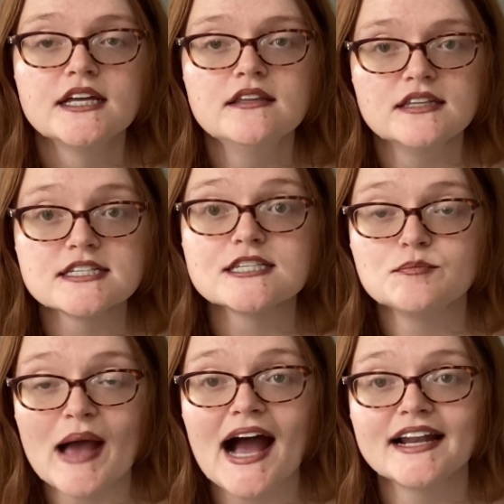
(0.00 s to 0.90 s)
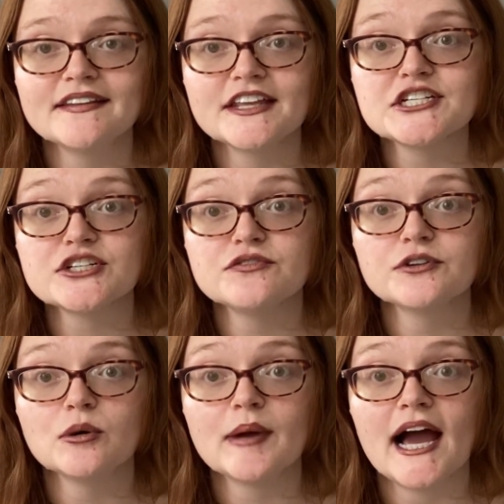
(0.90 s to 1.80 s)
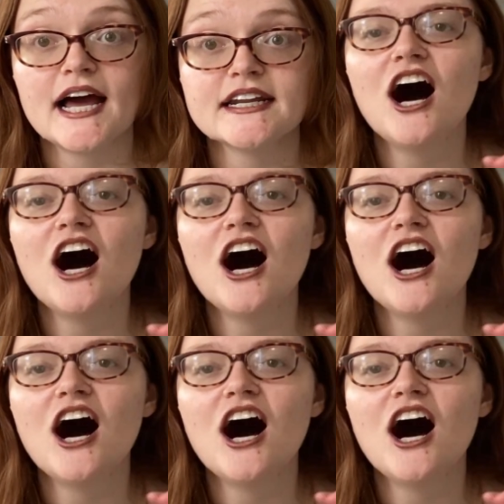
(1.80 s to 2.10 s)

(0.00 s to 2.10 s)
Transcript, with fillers: this is bad and they should feel bad.